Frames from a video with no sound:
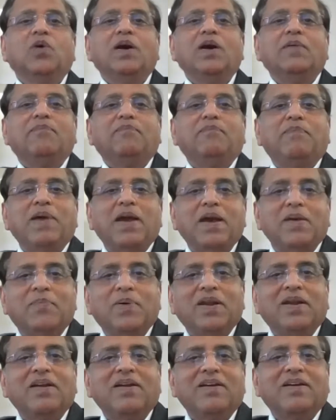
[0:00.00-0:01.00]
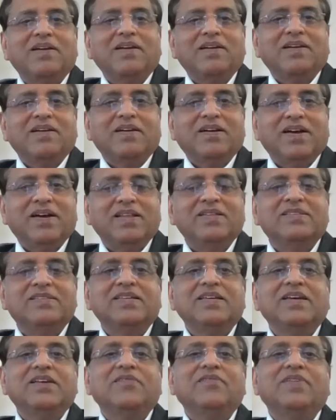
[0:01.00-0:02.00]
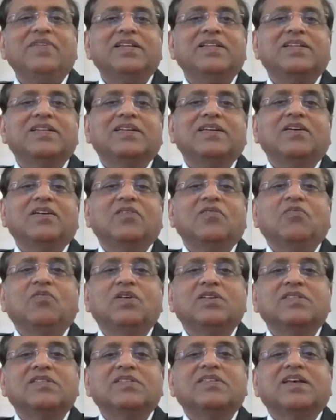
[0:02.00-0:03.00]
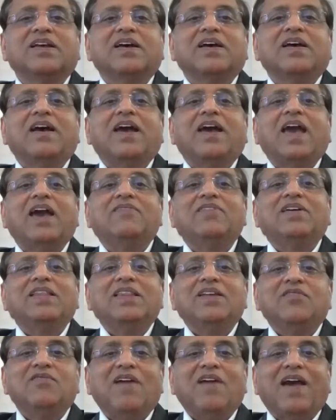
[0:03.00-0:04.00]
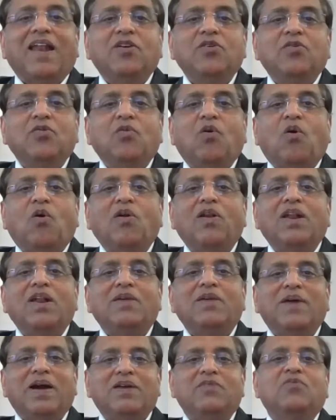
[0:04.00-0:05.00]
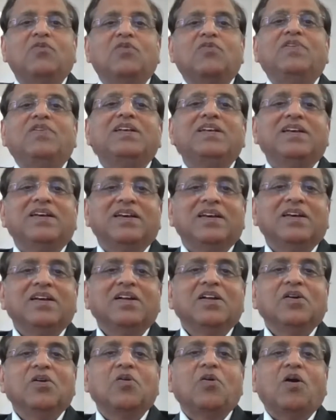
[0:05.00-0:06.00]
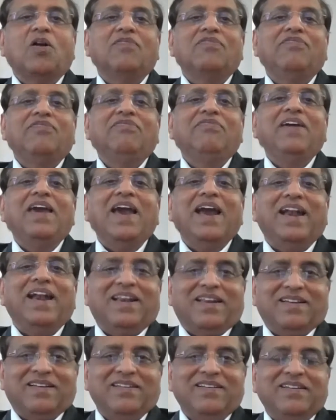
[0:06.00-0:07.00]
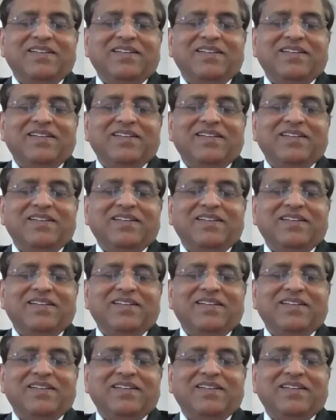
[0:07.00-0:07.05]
to a paper currency which was having the value only by what we call fiat,